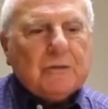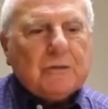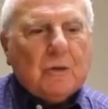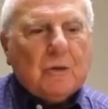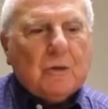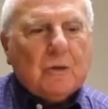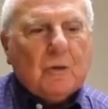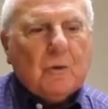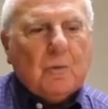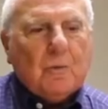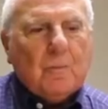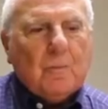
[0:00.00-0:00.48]

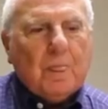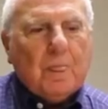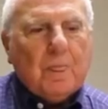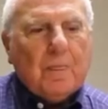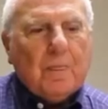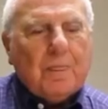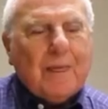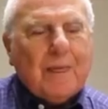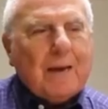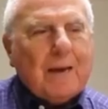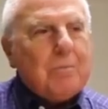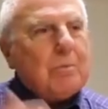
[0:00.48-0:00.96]
So
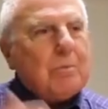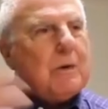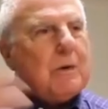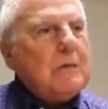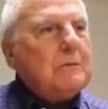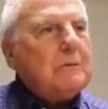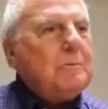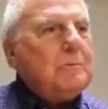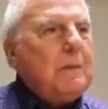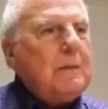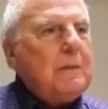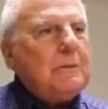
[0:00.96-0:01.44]
that
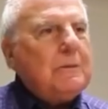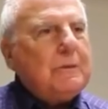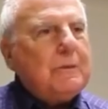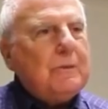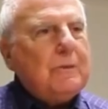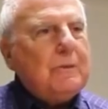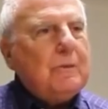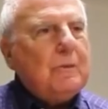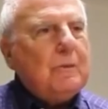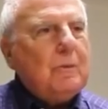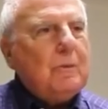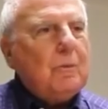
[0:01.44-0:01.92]
brings me
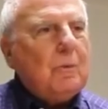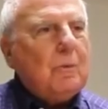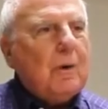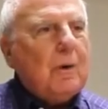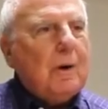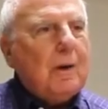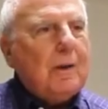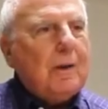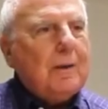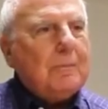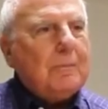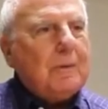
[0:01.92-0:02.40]
to
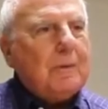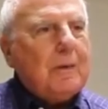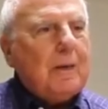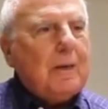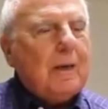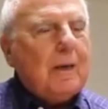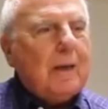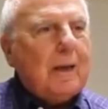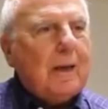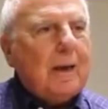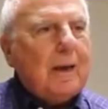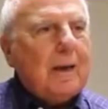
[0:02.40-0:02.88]
where I am
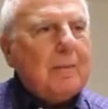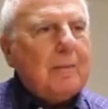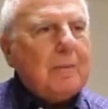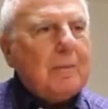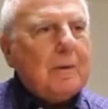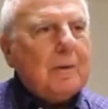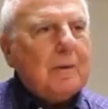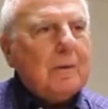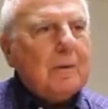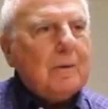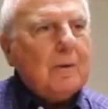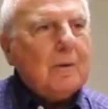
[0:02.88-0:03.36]
today.
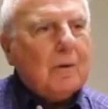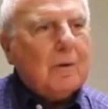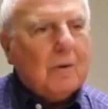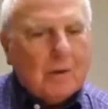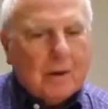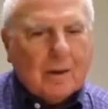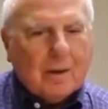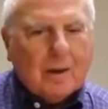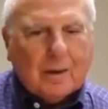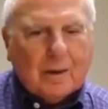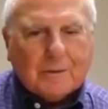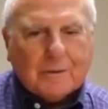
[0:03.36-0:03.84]
I'm a
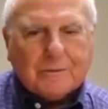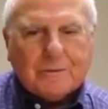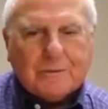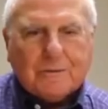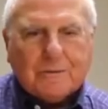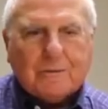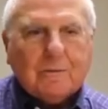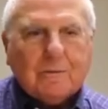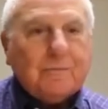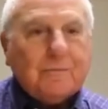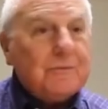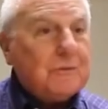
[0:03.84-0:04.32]

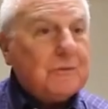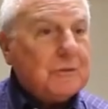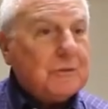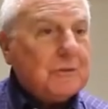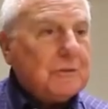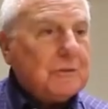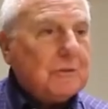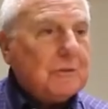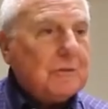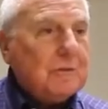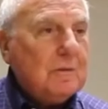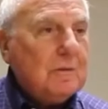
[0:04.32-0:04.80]
cardiologist, a
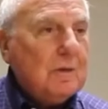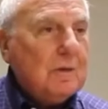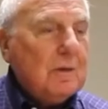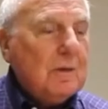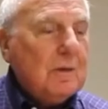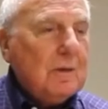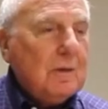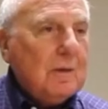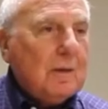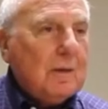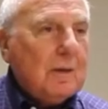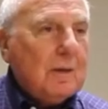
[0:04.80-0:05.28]
physician,
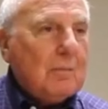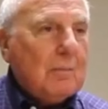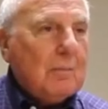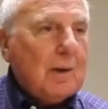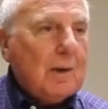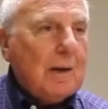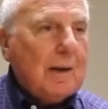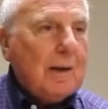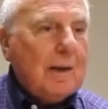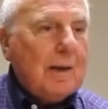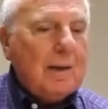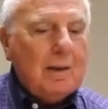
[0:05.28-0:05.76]
and
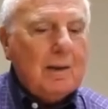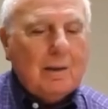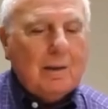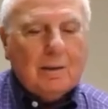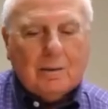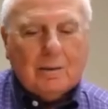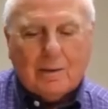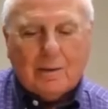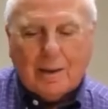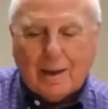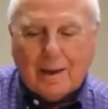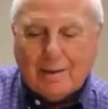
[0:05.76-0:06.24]
my
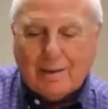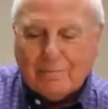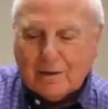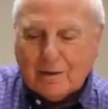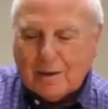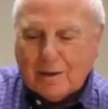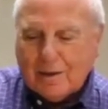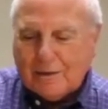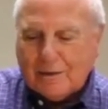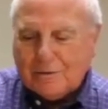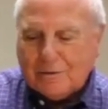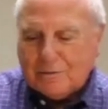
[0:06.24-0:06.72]

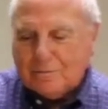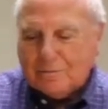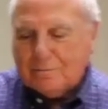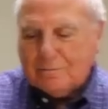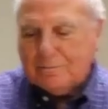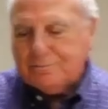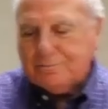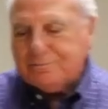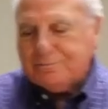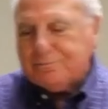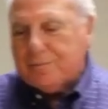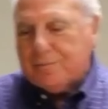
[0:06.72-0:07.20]

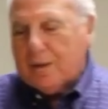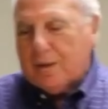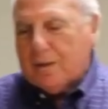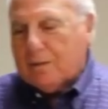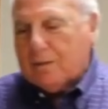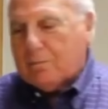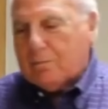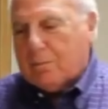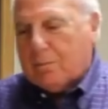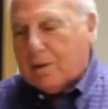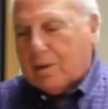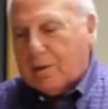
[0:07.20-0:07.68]
avocation,
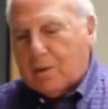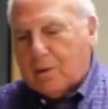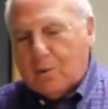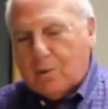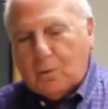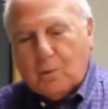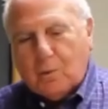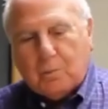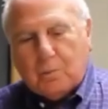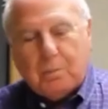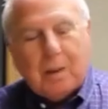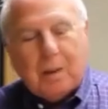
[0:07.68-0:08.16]
my
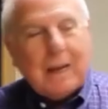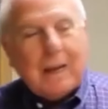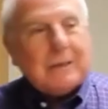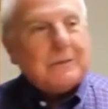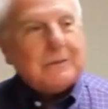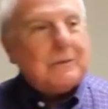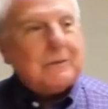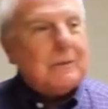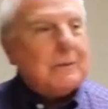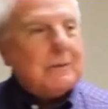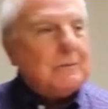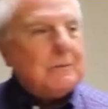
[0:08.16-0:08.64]
whole
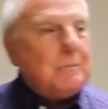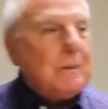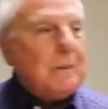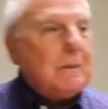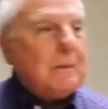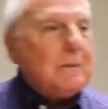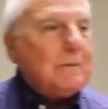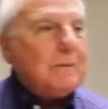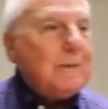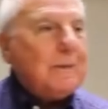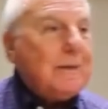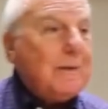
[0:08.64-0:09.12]
passion has
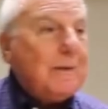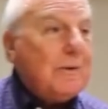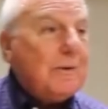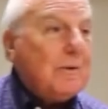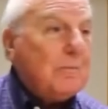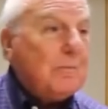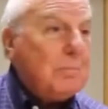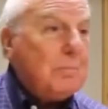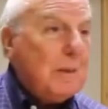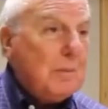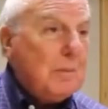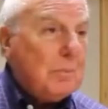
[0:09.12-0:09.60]
been to take
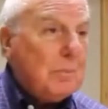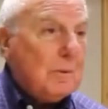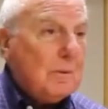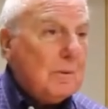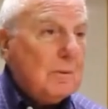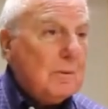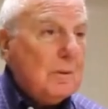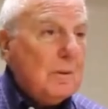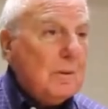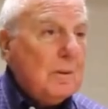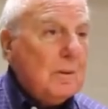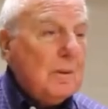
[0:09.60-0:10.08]
care of people.
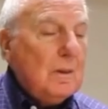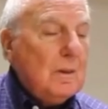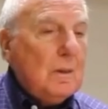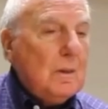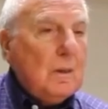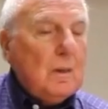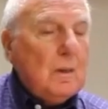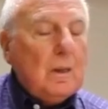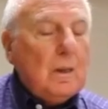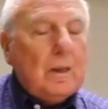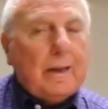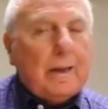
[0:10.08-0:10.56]

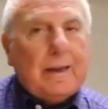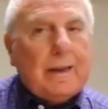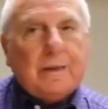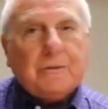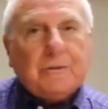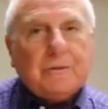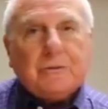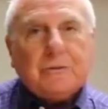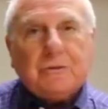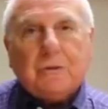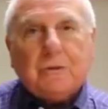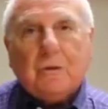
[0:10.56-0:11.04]

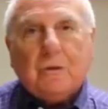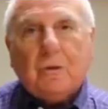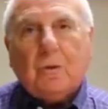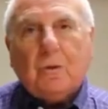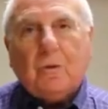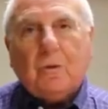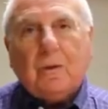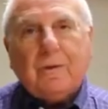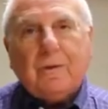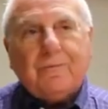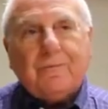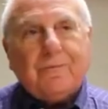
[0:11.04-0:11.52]
And
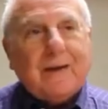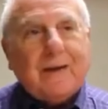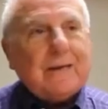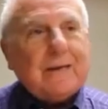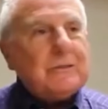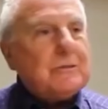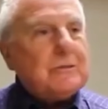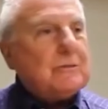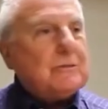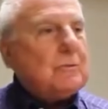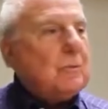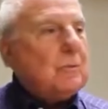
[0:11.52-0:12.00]
so if
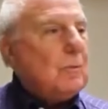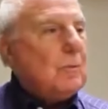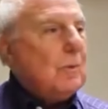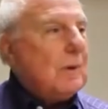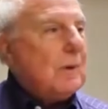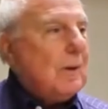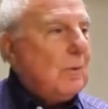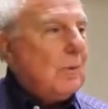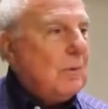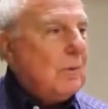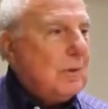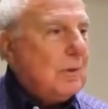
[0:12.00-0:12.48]
that's
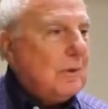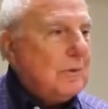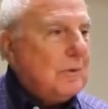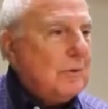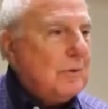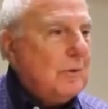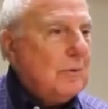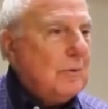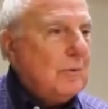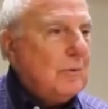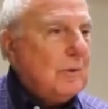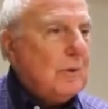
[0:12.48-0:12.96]
what I want
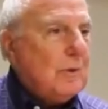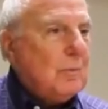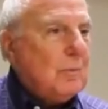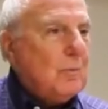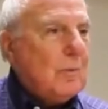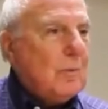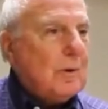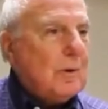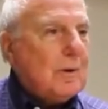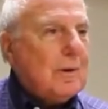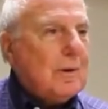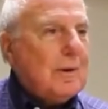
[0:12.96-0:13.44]
to do,
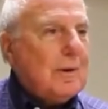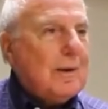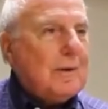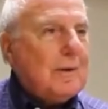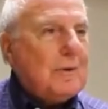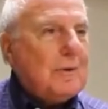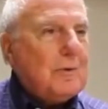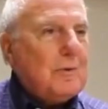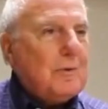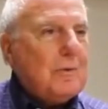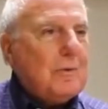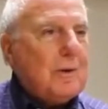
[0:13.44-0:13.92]
then what can
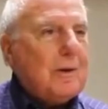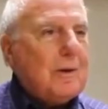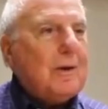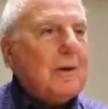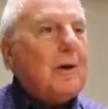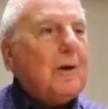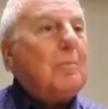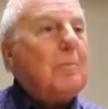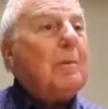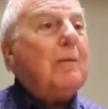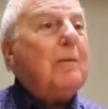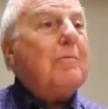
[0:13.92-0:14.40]
I do that can
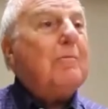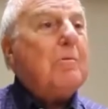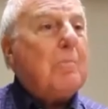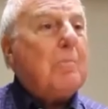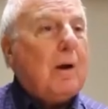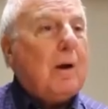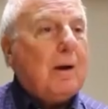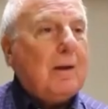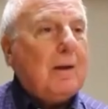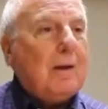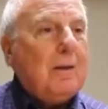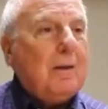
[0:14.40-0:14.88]
help
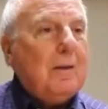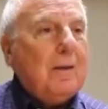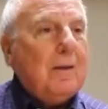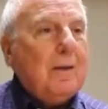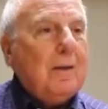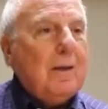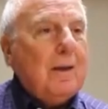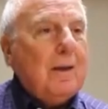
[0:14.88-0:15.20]
everybody?